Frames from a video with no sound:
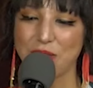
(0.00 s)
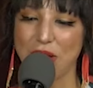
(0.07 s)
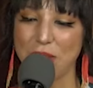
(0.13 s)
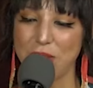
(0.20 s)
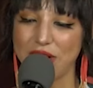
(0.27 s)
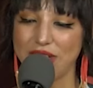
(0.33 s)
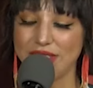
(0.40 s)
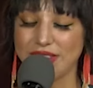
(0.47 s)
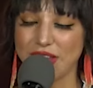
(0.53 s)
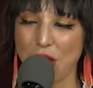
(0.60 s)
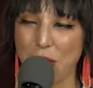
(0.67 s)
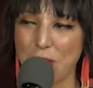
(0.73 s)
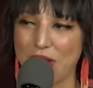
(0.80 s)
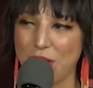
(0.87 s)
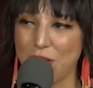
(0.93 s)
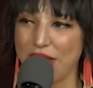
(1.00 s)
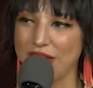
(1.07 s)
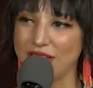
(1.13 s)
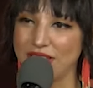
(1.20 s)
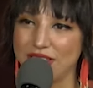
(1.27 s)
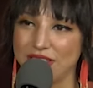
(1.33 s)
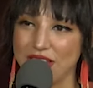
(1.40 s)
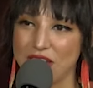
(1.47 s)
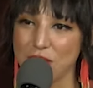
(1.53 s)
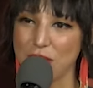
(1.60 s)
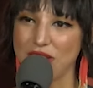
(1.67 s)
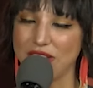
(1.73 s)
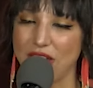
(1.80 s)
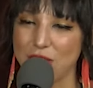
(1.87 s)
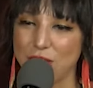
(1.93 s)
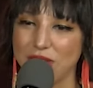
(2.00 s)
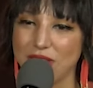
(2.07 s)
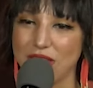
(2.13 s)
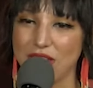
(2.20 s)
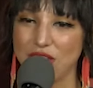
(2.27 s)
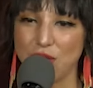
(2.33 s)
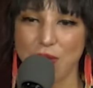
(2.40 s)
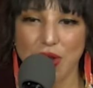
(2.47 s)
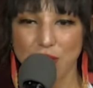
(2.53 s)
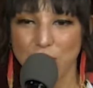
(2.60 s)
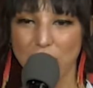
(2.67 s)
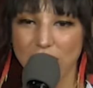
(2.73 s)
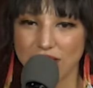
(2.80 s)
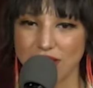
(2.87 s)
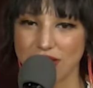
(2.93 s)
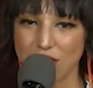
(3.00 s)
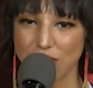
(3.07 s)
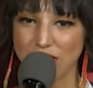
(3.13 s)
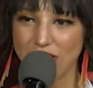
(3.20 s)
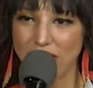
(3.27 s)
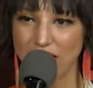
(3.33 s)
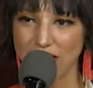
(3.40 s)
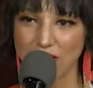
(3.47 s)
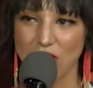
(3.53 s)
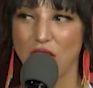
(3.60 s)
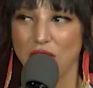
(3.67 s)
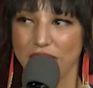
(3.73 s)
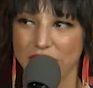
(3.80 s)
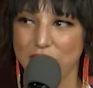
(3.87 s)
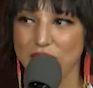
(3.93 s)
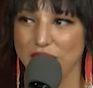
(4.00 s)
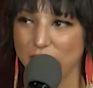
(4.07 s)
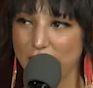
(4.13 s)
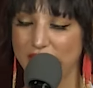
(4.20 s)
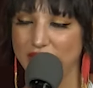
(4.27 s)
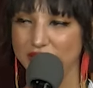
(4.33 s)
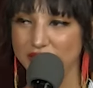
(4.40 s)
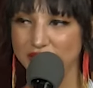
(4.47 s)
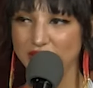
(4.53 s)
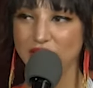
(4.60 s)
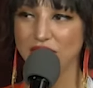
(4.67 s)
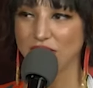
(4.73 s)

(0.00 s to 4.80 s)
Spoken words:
my parents got me a bass, and my dad was like, "You better practice every day, and then I'll get you this bass."